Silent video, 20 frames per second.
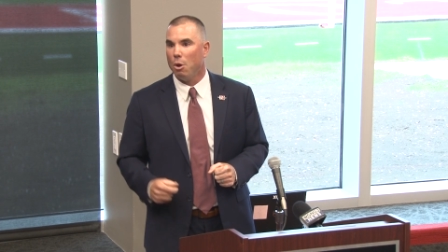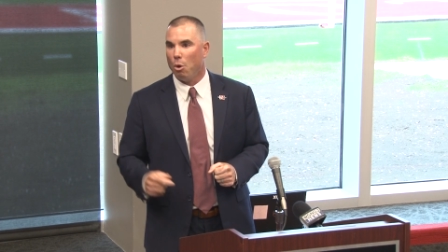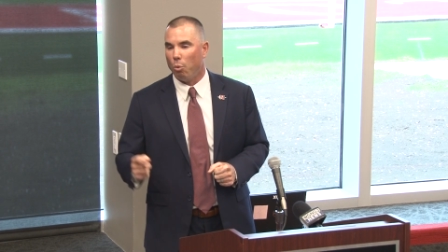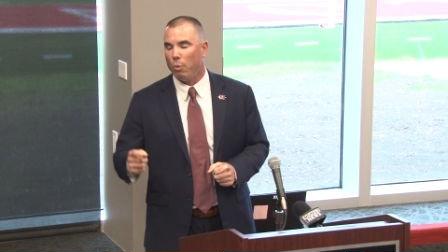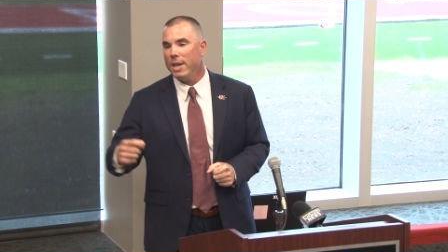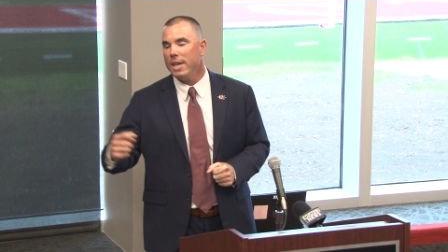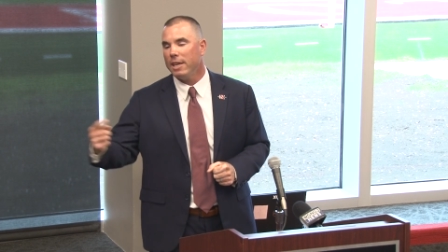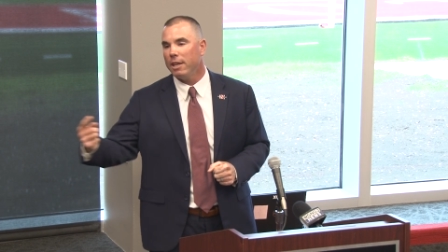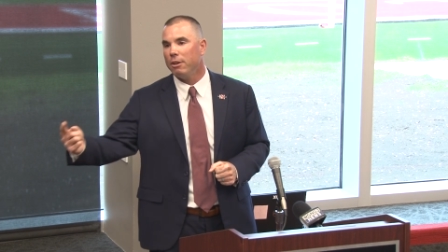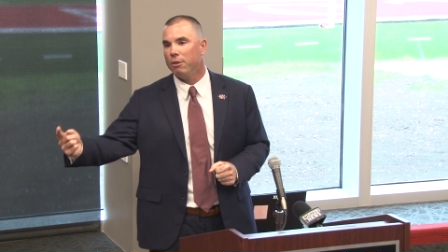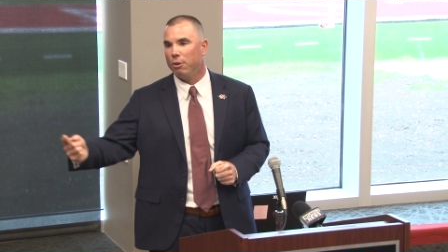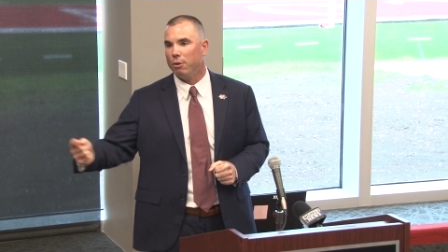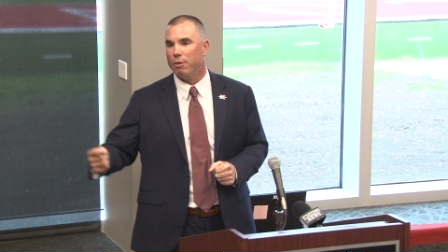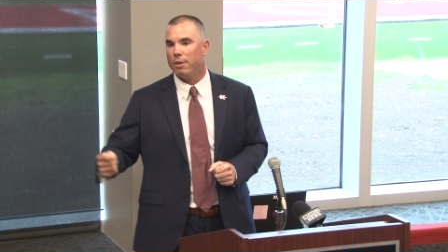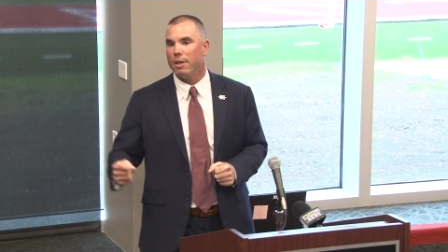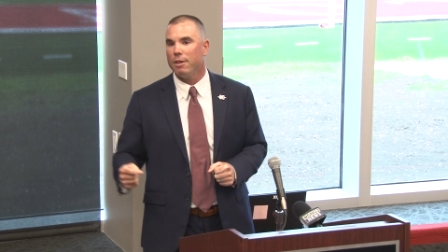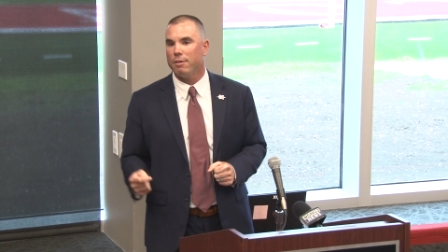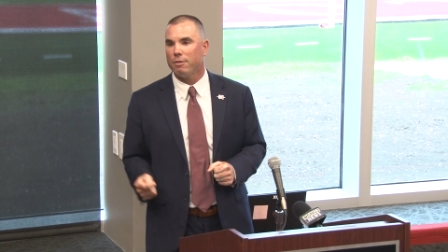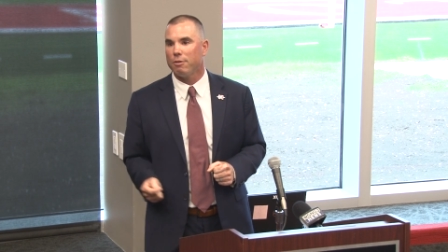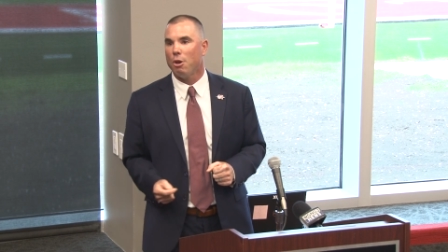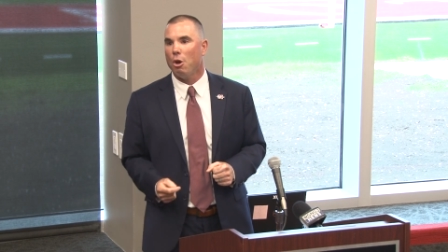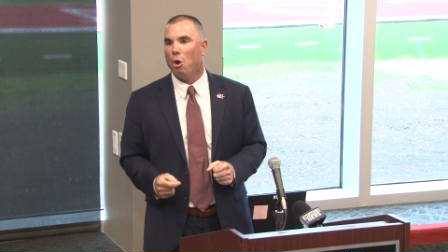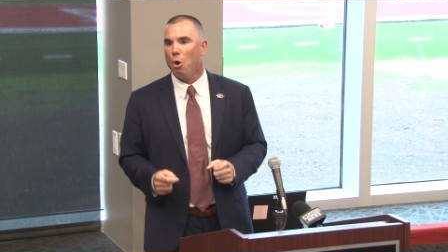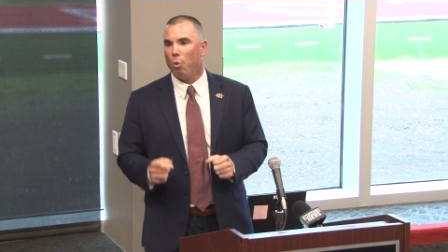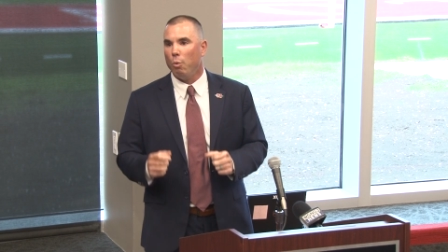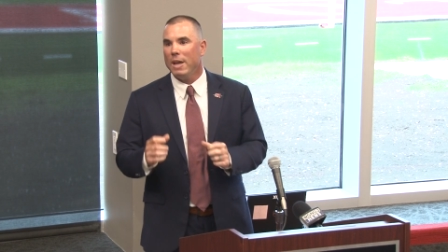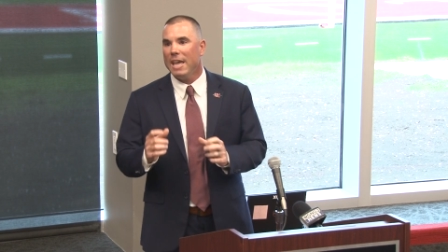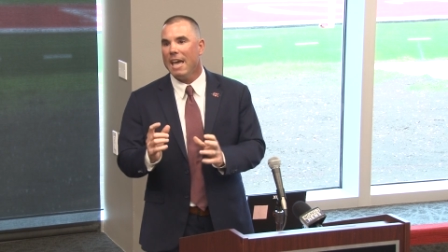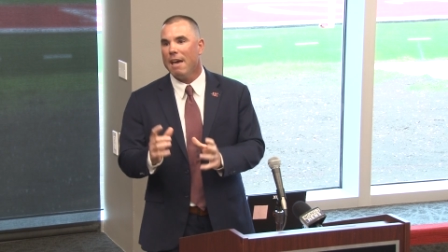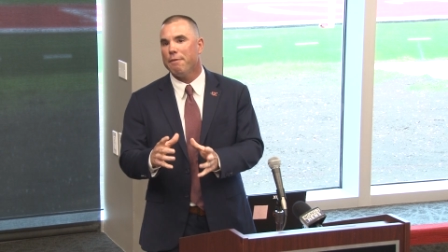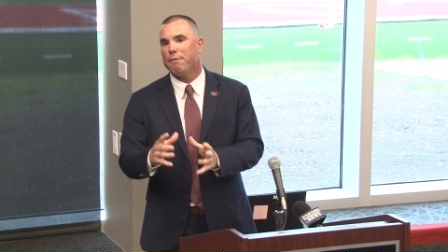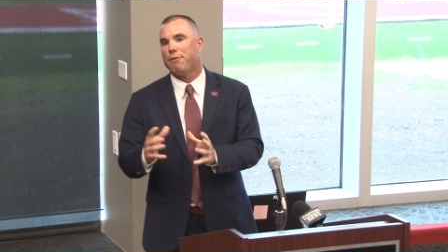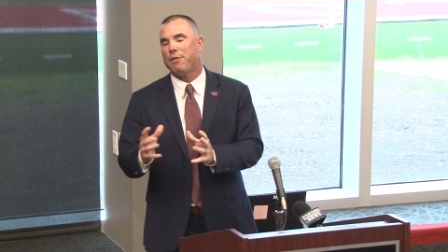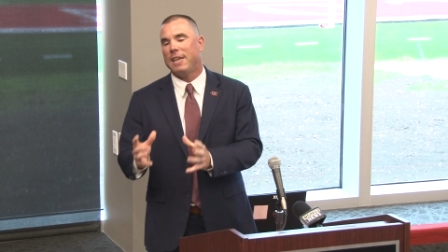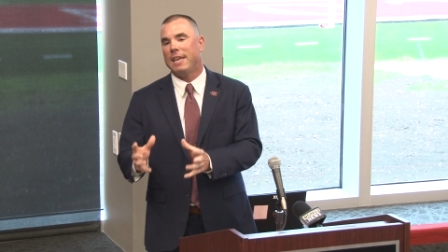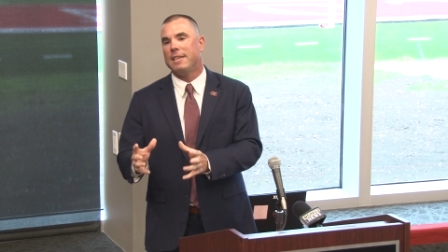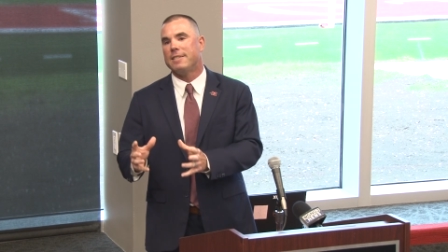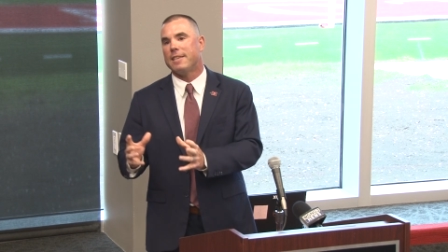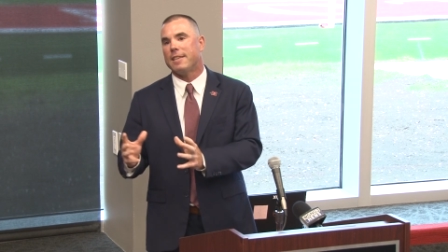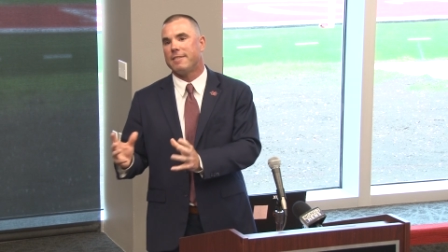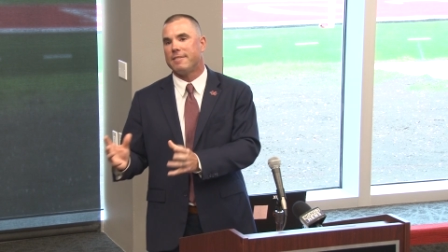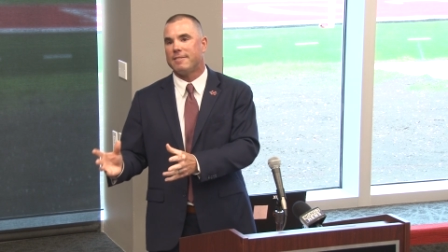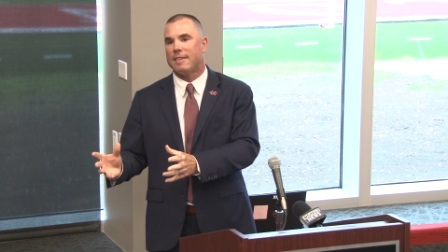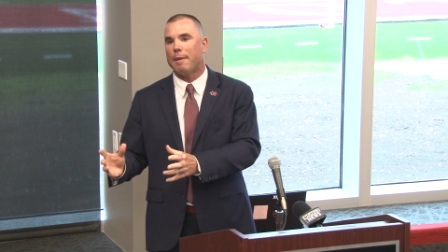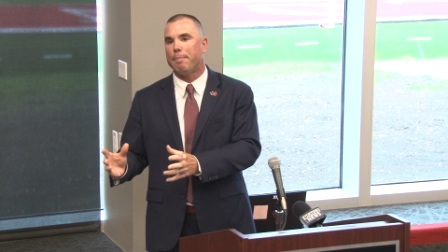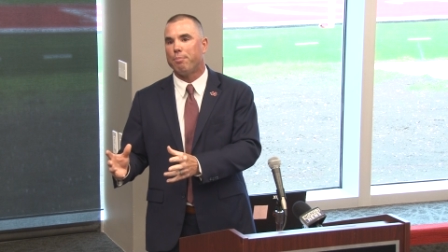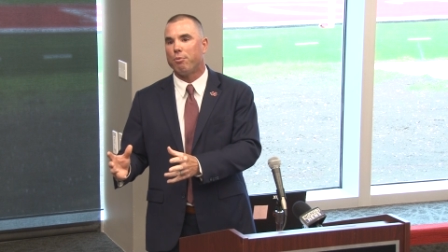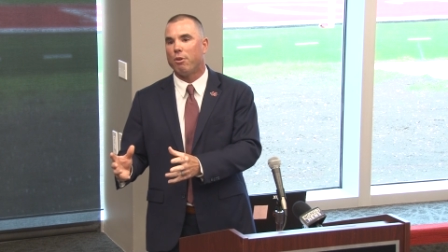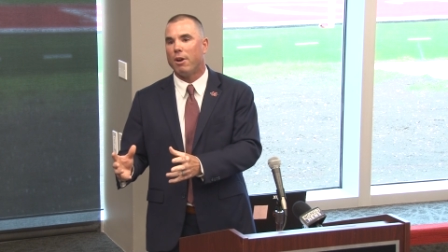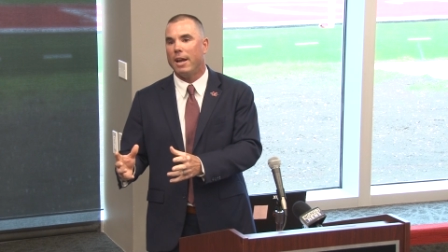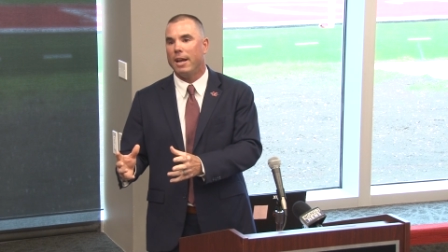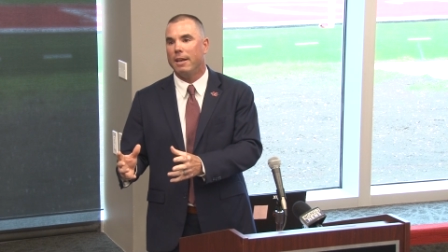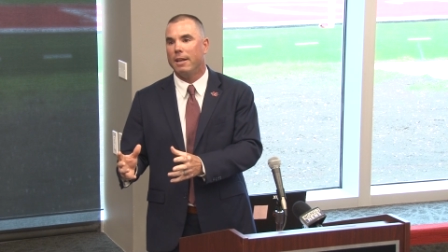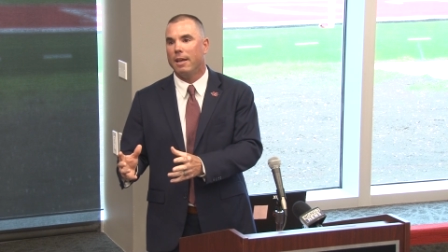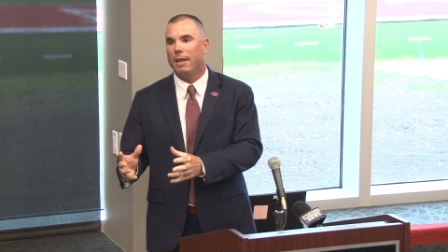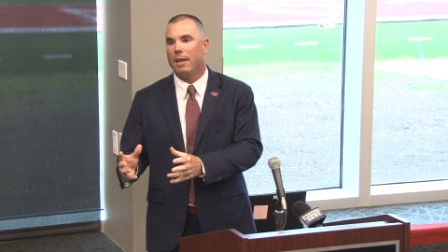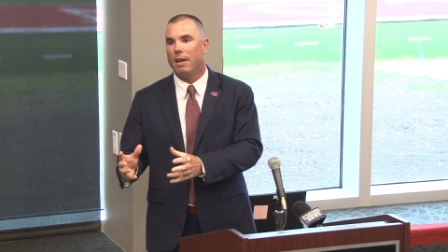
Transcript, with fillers: We can do this. We have things that separate